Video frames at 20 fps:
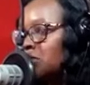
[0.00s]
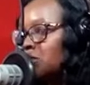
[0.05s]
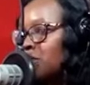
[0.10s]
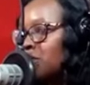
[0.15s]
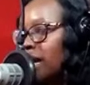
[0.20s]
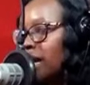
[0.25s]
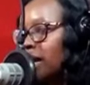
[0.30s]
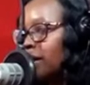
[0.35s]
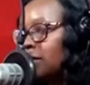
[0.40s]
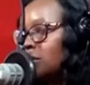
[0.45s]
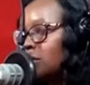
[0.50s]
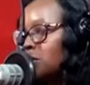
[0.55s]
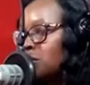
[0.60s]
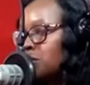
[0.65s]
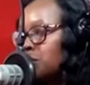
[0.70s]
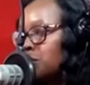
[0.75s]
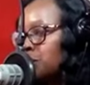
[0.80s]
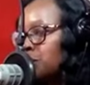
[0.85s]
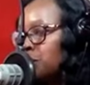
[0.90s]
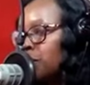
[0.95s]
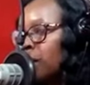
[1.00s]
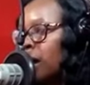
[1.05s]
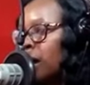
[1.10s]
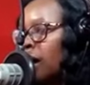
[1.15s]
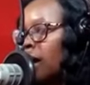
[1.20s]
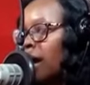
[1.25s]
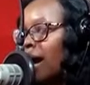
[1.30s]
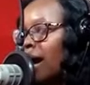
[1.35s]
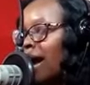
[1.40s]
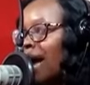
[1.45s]
Sheikh Kuruhu
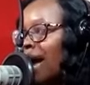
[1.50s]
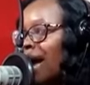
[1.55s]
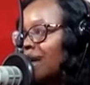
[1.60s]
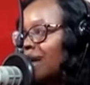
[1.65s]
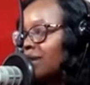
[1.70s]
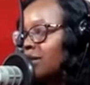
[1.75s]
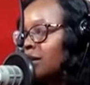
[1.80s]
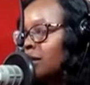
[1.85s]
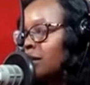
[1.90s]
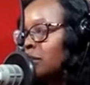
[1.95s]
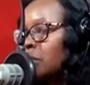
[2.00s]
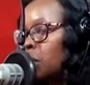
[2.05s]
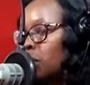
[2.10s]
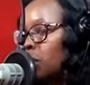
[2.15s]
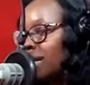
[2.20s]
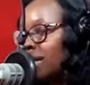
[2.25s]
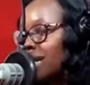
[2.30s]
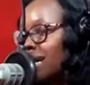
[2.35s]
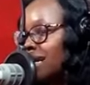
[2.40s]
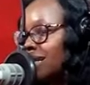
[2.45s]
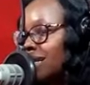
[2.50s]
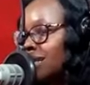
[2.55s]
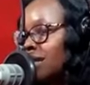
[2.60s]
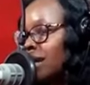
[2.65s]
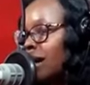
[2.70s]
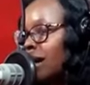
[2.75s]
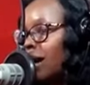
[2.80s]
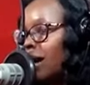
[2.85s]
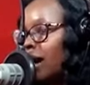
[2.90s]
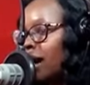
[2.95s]
and a bodyguard
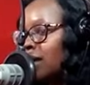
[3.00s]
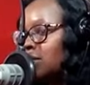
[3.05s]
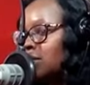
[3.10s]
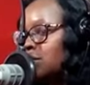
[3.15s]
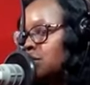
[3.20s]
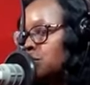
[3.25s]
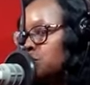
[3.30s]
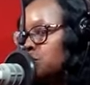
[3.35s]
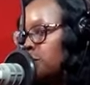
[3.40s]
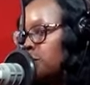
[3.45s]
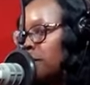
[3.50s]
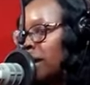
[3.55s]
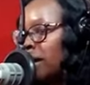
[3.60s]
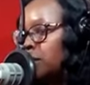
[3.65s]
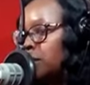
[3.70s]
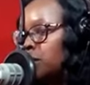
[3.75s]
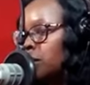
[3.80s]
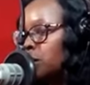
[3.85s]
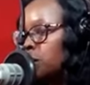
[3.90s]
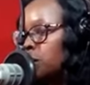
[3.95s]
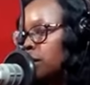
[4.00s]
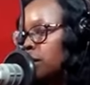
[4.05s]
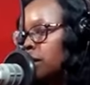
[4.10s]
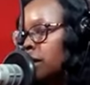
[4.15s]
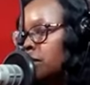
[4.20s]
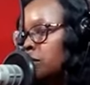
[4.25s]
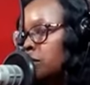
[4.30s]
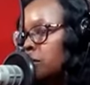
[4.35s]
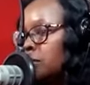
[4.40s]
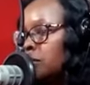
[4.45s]
as the two men were
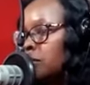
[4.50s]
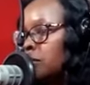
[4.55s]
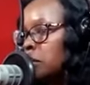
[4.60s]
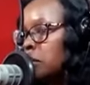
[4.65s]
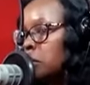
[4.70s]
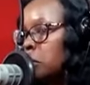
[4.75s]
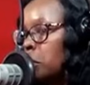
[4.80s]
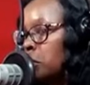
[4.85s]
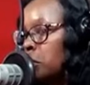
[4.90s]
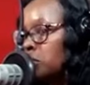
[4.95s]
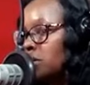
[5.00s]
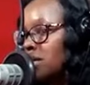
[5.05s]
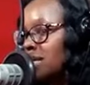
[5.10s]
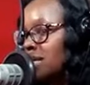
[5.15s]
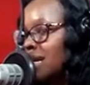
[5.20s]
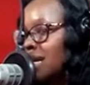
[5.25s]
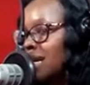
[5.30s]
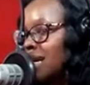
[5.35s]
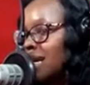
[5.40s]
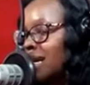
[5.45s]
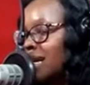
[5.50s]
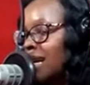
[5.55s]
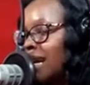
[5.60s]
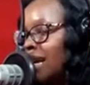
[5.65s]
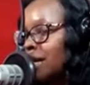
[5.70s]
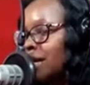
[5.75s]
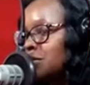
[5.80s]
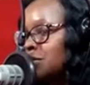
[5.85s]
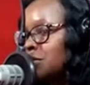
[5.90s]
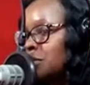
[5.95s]
walking home from a mosque
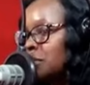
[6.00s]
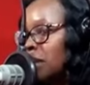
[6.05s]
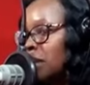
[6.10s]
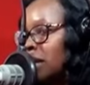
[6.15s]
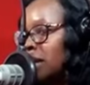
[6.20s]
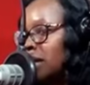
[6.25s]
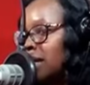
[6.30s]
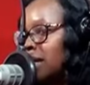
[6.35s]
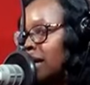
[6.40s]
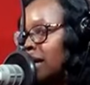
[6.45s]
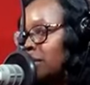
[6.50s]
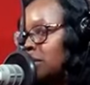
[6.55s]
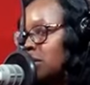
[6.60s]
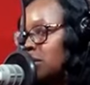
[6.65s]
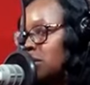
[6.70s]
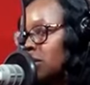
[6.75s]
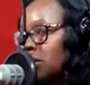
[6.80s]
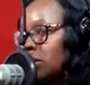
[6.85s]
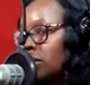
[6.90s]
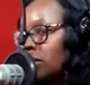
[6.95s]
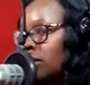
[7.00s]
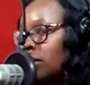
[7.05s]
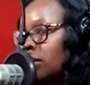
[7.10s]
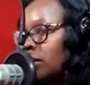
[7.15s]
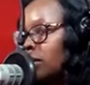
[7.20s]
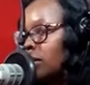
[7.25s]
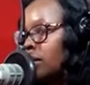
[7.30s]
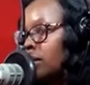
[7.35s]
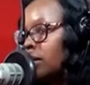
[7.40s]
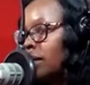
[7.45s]
in Somali capital.
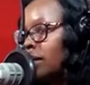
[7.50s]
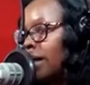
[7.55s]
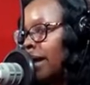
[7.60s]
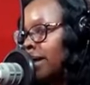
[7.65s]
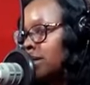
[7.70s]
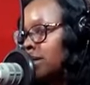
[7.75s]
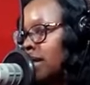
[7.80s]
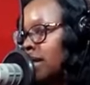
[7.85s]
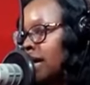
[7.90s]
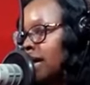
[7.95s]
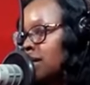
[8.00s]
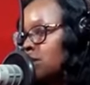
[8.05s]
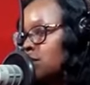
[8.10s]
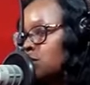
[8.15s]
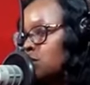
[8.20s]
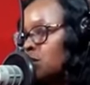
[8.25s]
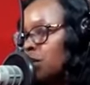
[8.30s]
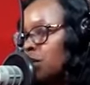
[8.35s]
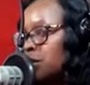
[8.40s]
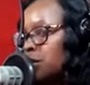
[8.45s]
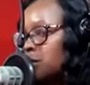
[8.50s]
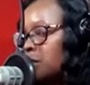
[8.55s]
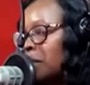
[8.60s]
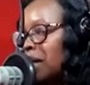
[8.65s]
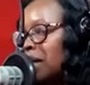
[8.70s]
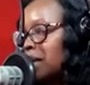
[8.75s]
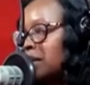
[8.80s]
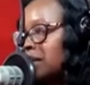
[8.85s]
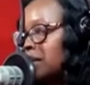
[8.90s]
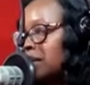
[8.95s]
The attackers walked
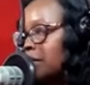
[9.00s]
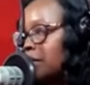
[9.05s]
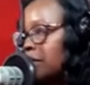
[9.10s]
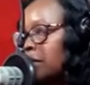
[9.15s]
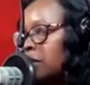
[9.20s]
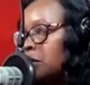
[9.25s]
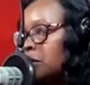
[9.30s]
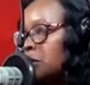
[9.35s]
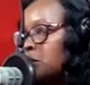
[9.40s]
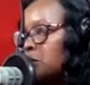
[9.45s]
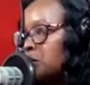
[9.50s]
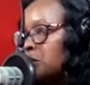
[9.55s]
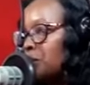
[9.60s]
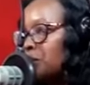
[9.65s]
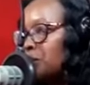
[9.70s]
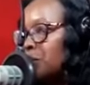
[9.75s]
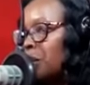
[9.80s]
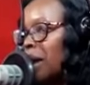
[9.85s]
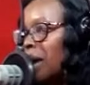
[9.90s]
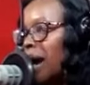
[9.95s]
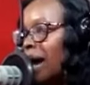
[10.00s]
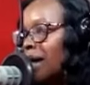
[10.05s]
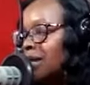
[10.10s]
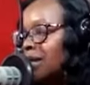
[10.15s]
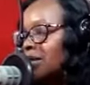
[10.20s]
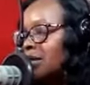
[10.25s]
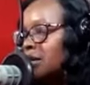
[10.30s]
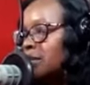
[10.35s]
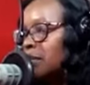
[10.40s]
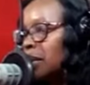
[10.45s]
past several Kururu
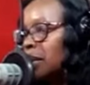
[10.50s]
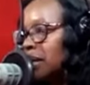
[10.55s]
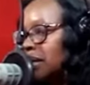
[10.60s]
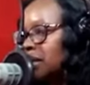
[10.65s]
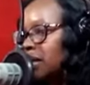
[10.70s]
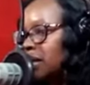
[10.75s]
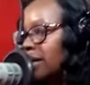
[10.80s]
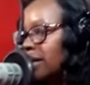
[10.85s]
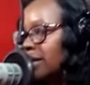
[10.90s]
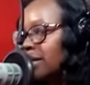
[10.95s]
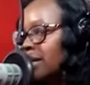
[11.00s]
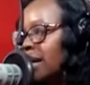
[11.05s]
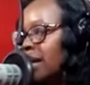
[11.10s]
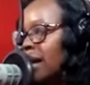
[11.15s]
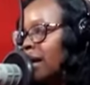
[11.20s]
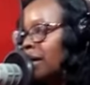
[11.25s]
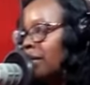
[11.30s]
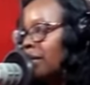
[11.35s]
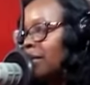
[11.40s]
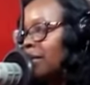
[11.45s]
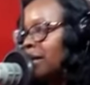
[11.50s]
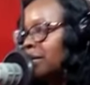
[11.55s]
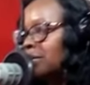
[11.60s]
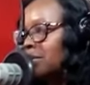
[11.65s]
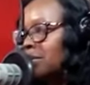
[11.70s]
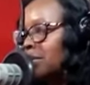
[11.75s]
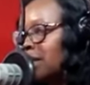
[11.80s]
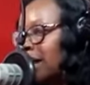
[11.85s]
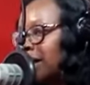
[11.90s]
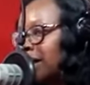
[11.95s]
and the bodyguard, then
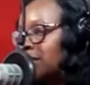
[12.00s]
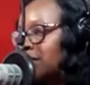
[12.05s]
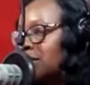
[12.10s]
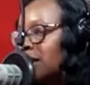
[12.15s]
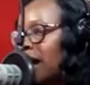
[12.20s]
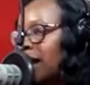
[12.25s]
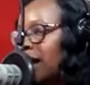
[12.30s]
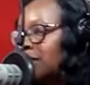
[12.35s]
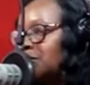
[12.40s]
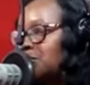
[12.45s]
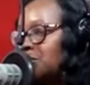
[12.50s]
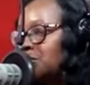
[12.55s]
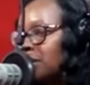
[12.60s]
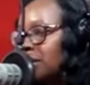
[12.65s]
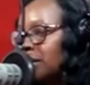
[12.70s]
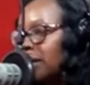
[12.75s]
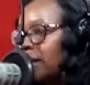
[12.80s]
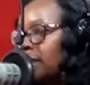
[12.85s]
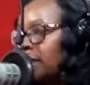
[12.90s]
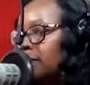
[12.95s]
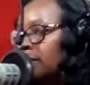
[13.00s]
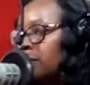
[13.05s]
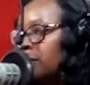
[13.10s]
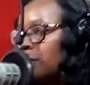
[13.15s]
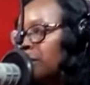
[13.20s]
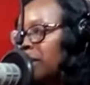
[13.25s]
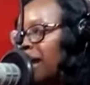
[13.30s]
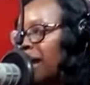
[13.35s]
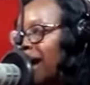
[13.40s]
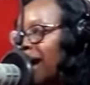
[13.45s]
turned and shot them
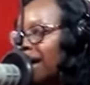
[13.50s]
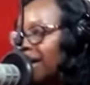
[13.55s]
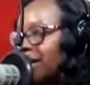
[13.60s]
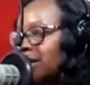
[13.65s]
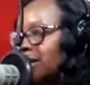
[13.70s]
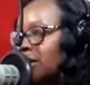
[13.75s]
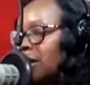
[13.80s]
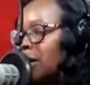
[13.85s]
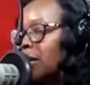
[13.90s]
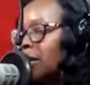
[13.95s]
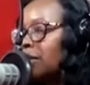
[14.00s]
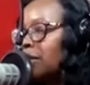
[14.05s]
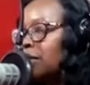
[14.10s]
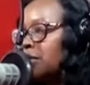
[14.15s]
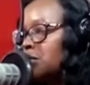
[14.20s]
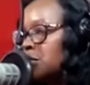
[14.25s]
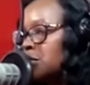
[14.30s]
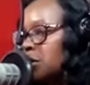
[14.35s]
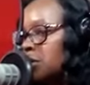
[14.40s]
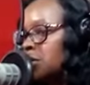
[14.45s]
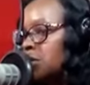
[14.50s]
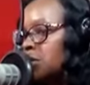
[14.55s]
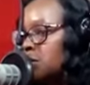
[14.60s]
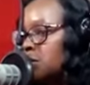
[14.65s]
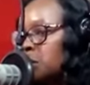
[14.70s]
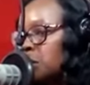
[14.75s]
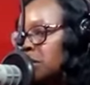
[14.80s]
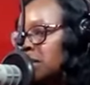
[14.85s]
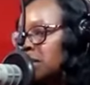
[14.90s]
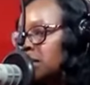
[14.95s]
from behind, the sources
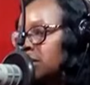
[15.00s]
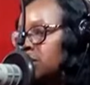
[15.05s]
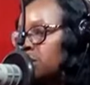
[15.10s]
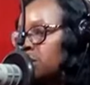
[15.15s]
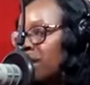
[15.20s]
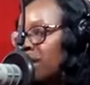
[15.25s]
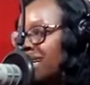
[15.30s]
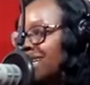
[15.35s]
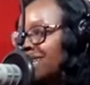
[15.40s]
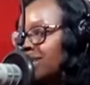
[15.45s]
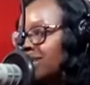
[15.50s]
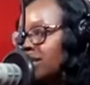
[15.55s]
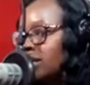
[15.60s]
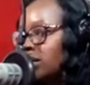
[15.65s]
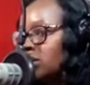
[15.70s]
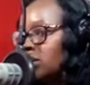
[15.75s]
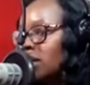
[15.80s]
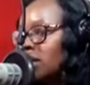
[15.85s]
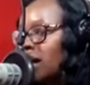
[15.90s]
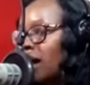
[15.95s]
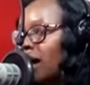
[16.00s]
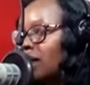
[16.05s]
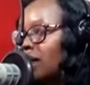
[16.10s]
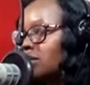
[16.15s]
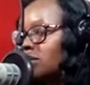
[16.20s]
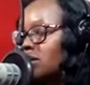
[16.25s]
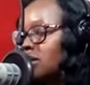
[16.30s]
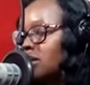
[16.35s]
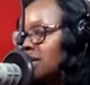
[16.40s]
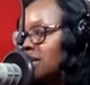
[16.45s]
quoted the witnesses
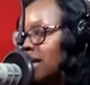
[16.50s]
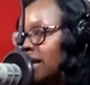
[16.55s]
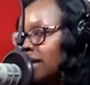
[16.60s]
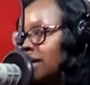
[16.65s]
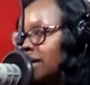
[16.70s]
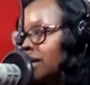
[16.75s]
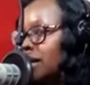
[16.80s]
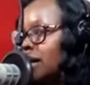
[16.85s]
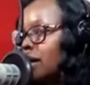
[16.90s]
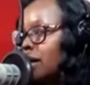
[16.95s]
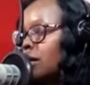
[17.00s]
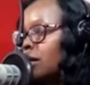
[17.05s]
as saying.